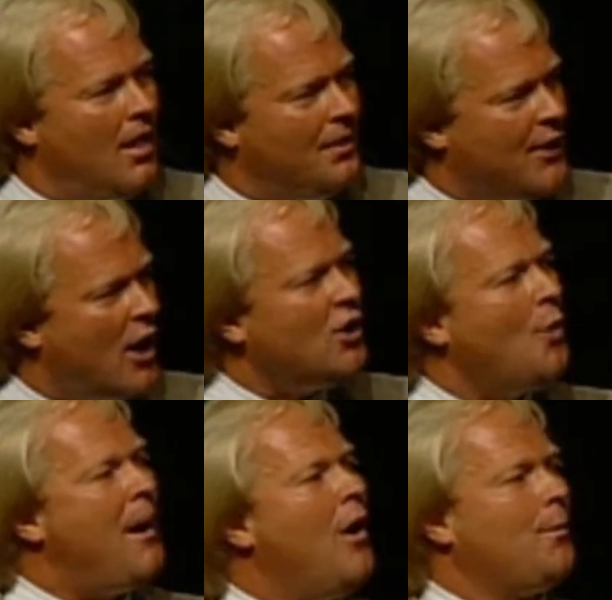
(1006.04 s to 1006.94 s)
The Audio
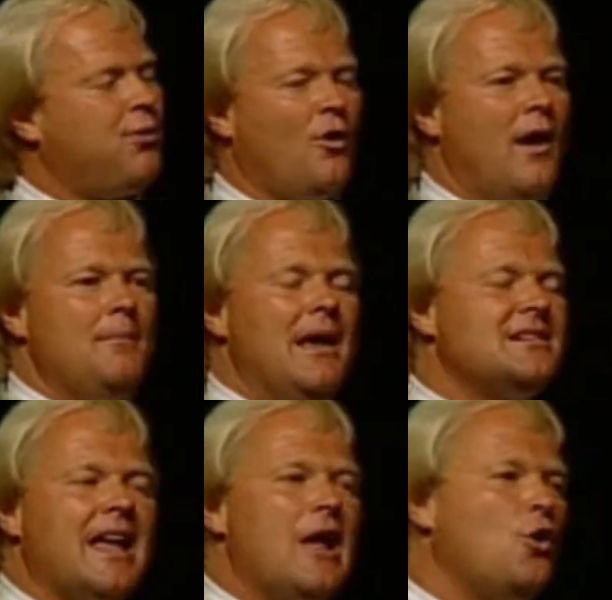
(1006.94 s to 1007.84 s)
Power Program
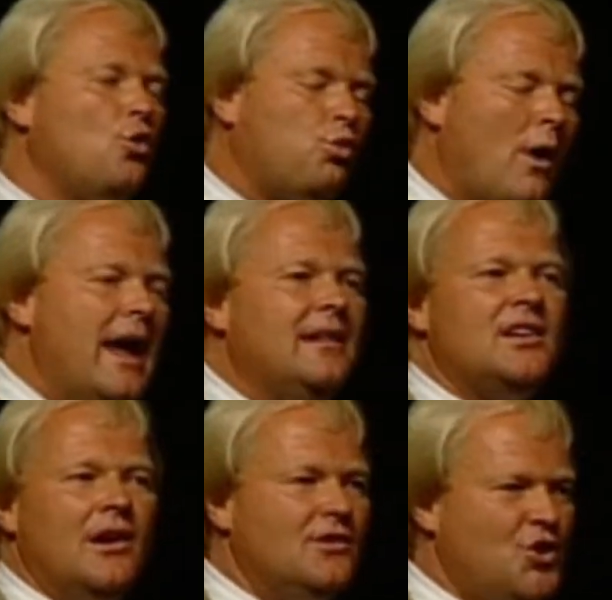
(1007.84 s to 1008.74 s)
is a
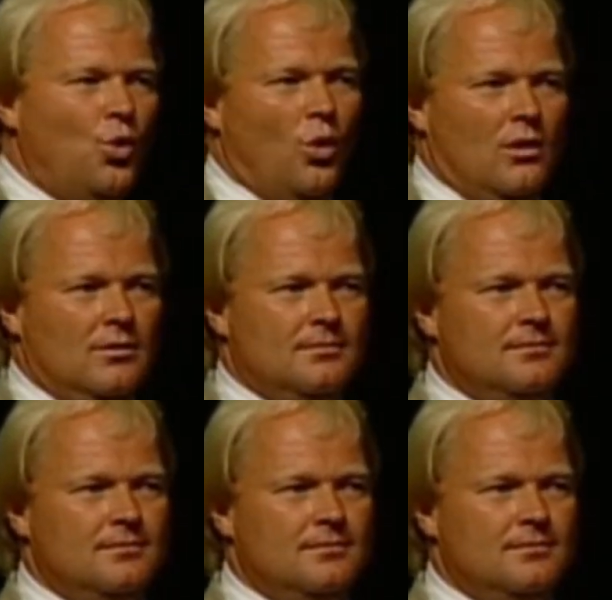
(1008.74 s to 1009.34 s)
great tool.